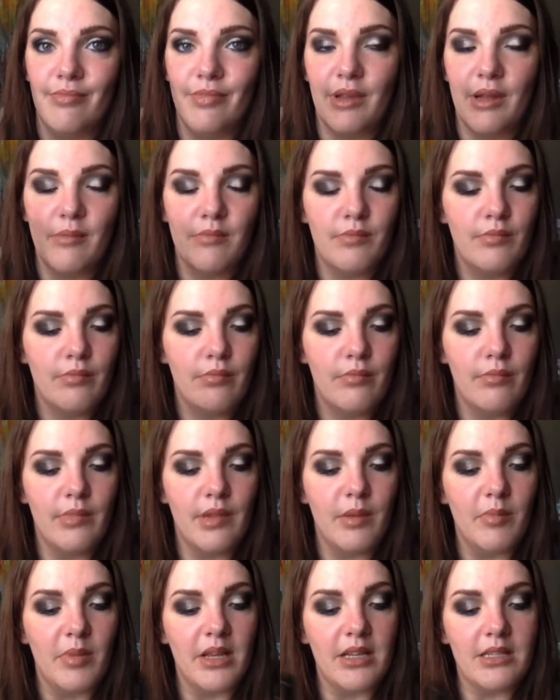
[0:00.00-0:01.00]
lip
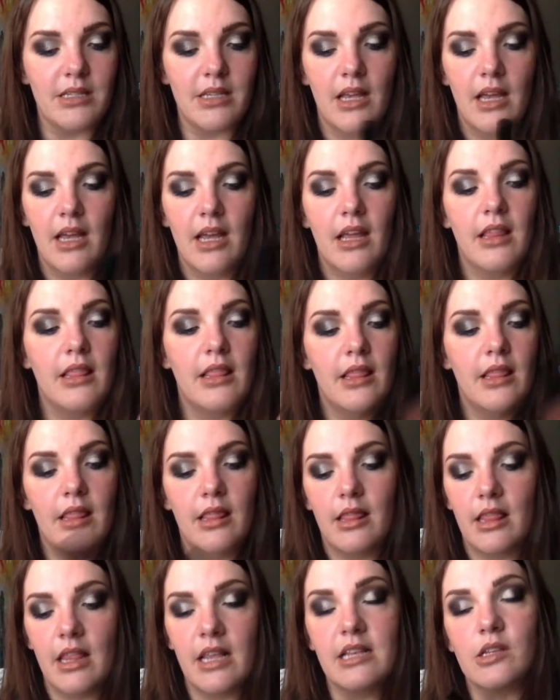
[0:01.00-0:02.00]
lippies.
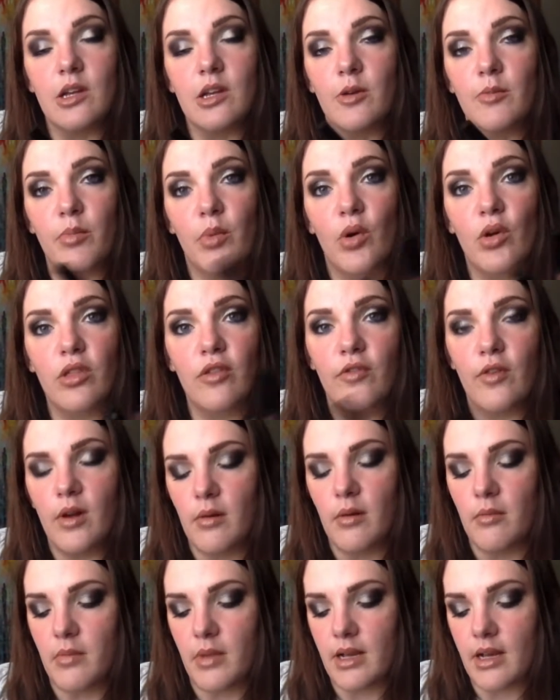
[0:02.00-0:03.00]
These are both
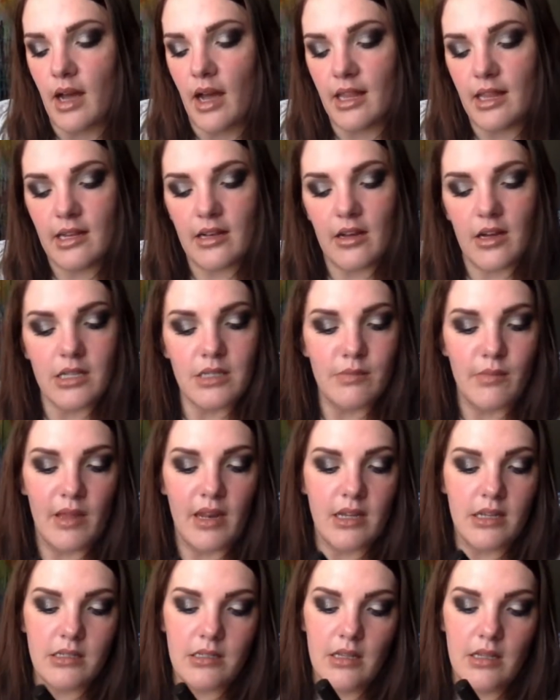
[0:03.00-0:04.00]
from Kylie
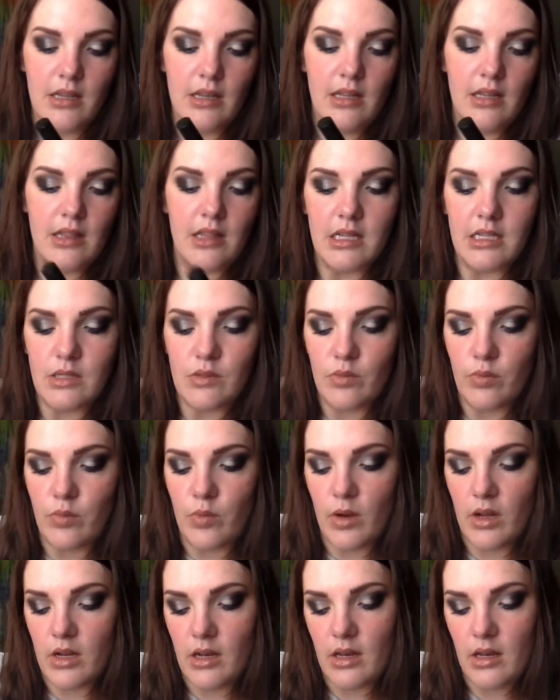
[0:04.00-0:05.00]
Cosmetics. This
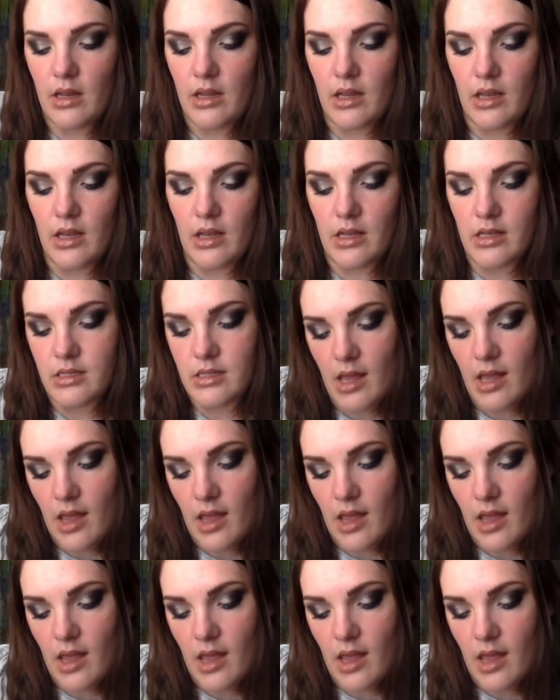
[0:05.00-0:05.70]
one is